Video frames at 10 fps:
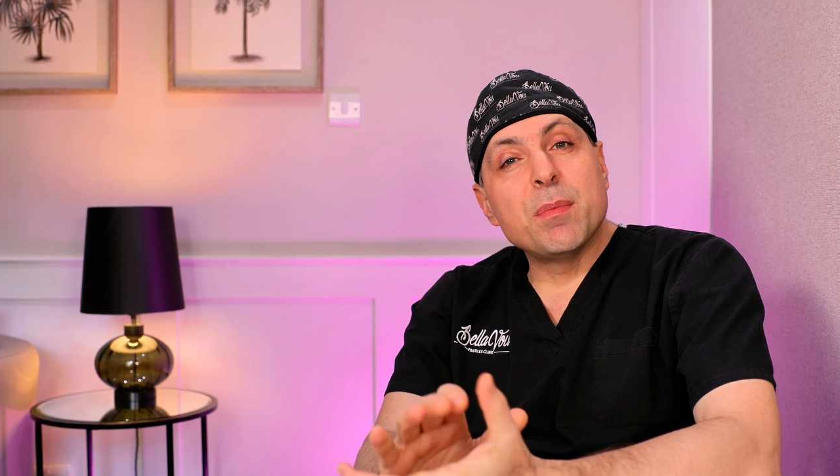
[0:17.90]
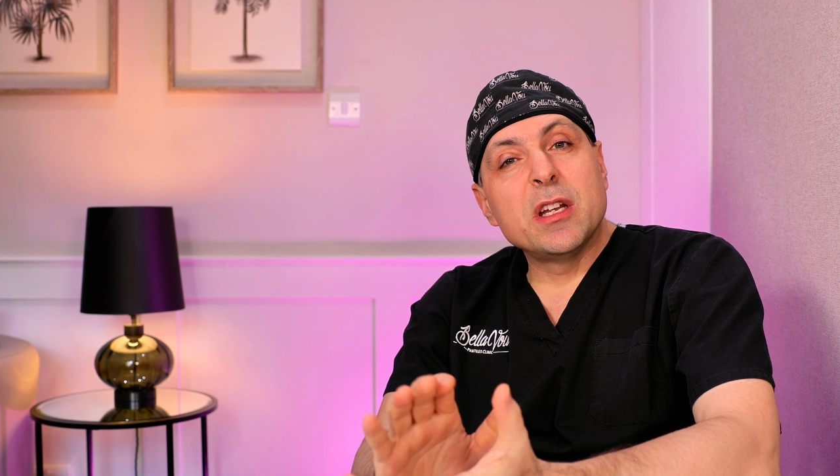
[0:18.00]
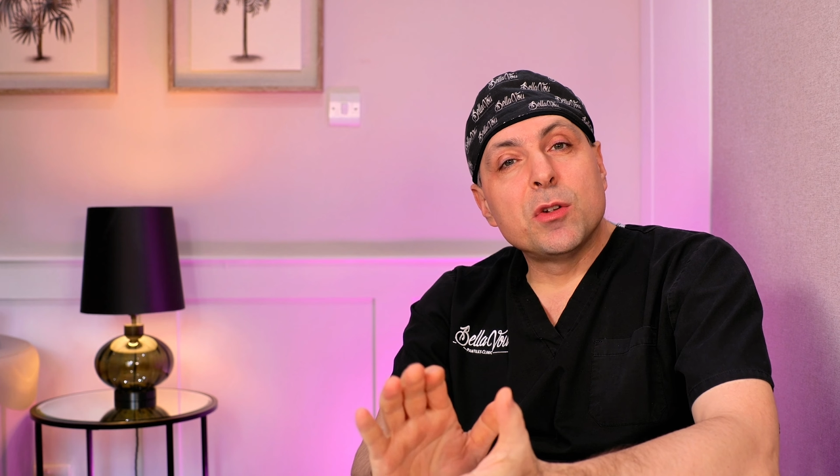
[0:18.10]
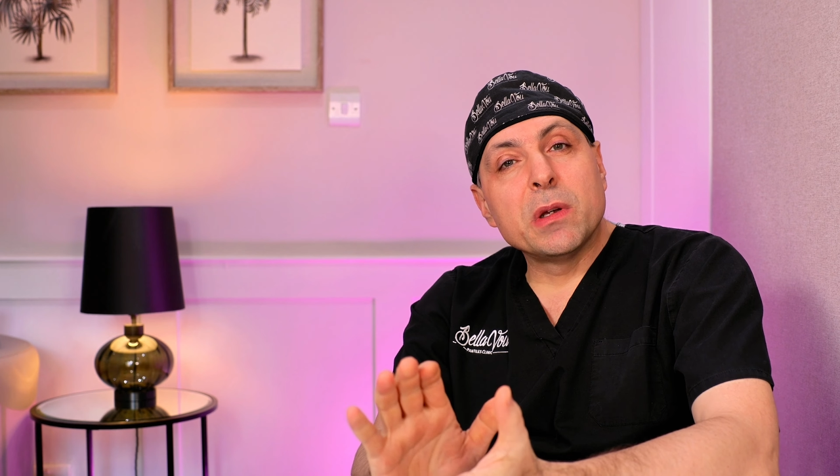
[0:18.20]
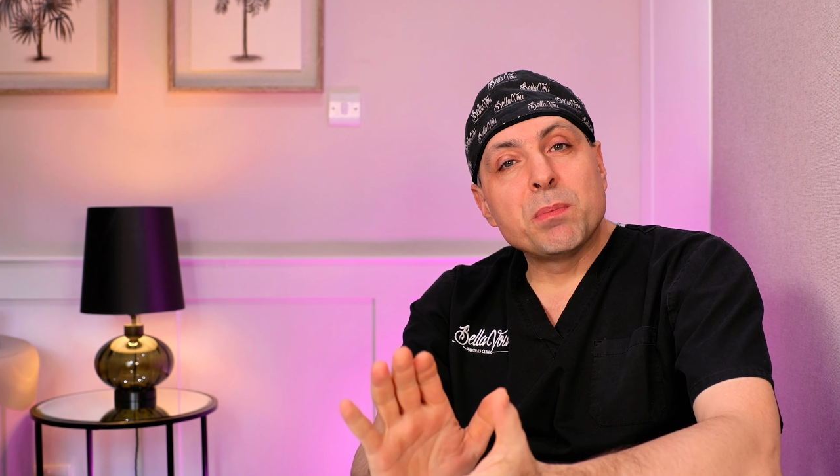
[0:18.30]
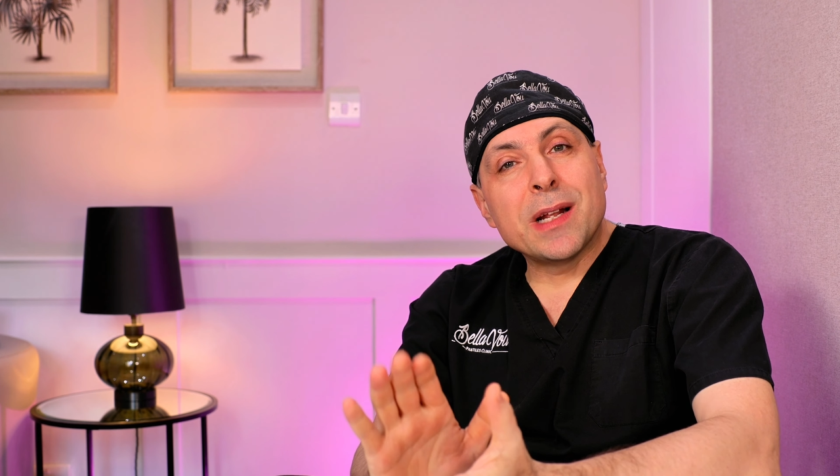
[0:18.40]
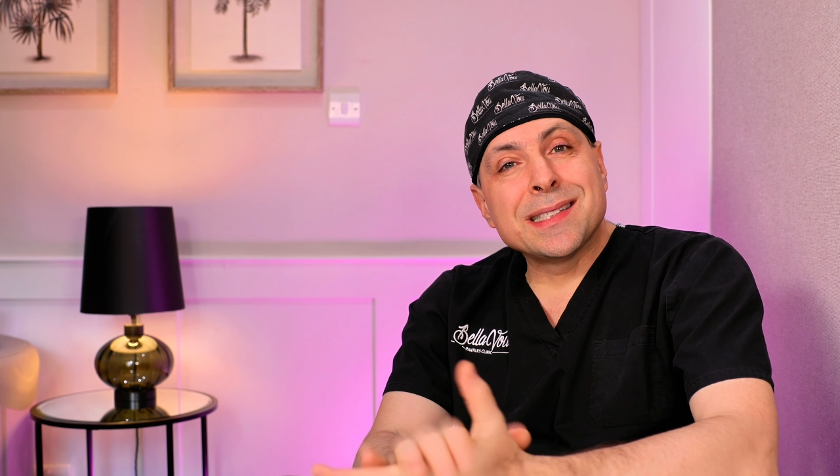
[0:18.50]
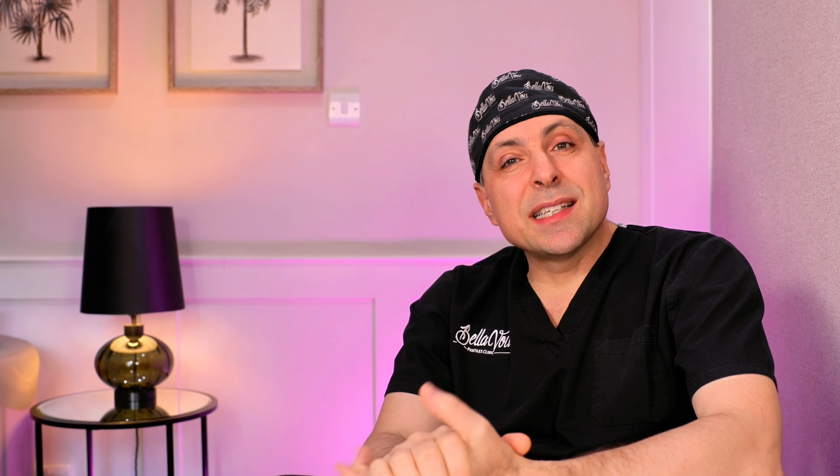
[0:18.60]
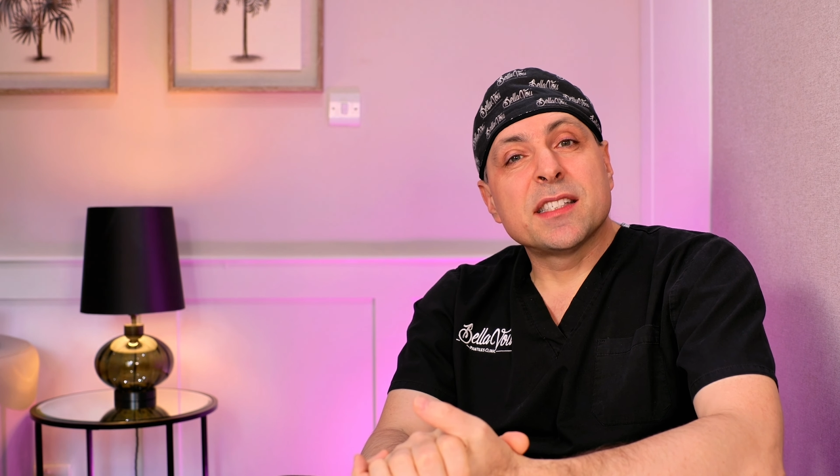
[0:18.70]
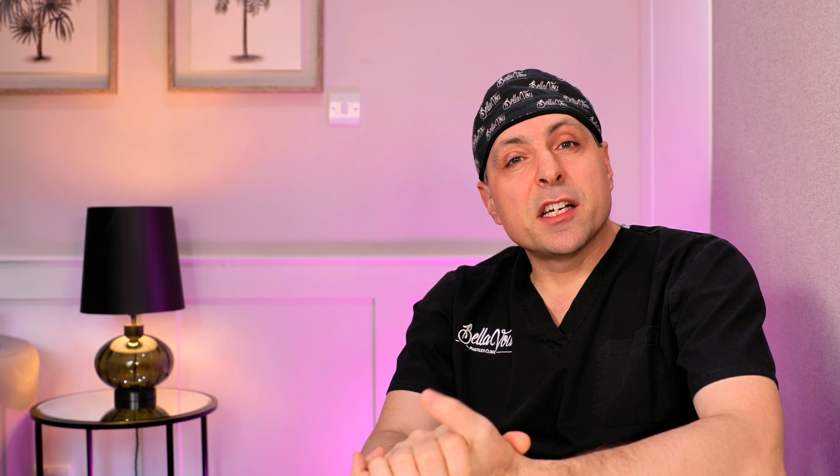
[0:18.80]
I've been doing
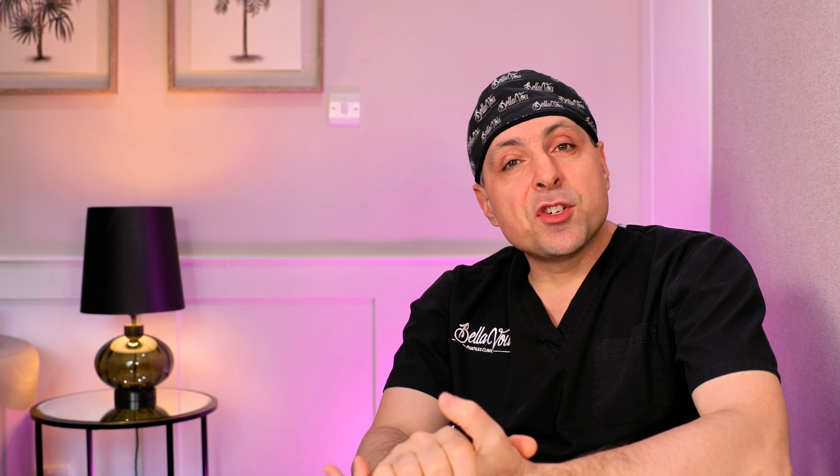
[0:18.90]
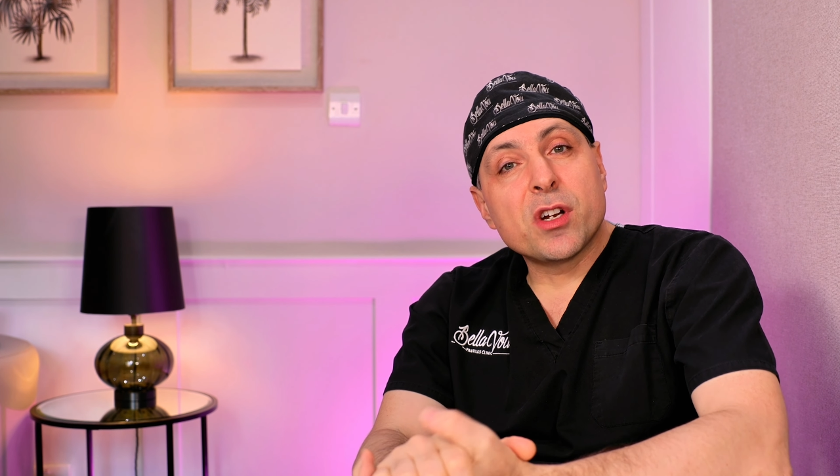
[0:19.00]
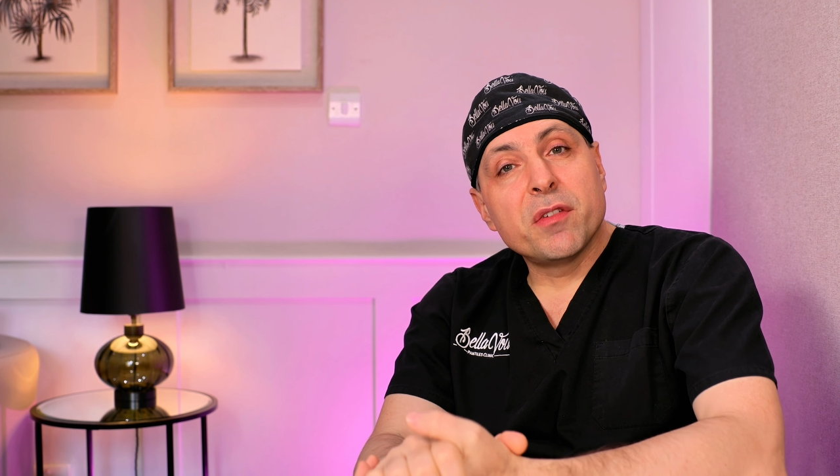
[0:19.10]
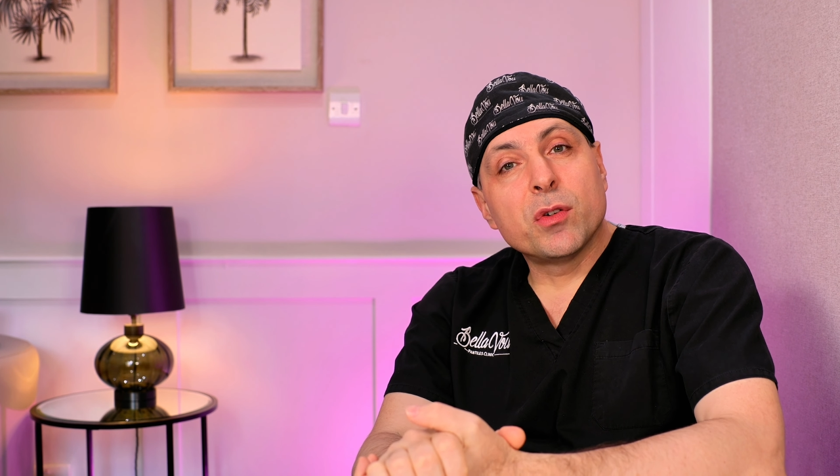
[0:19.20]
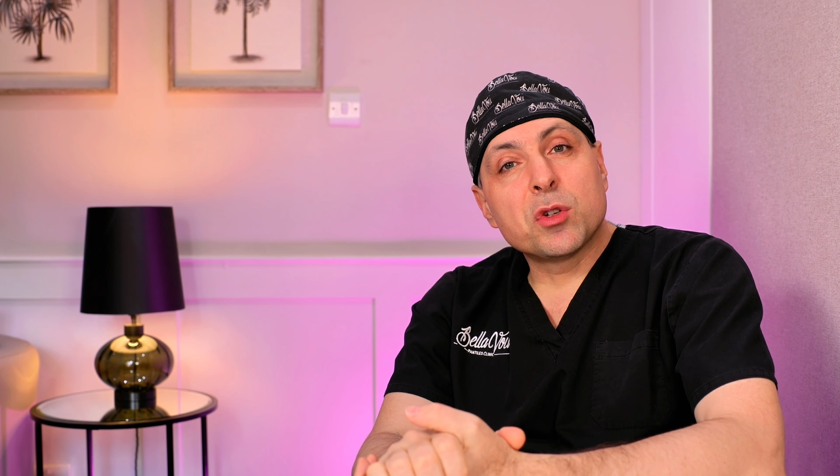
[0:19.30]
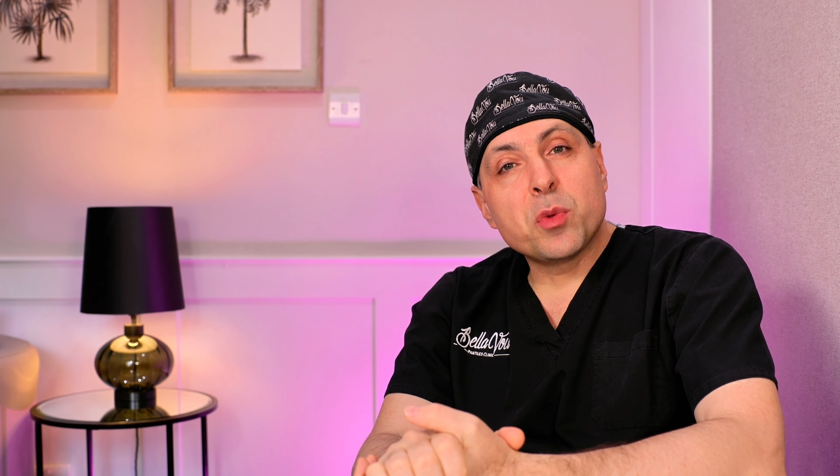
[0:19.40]
plastic surgery for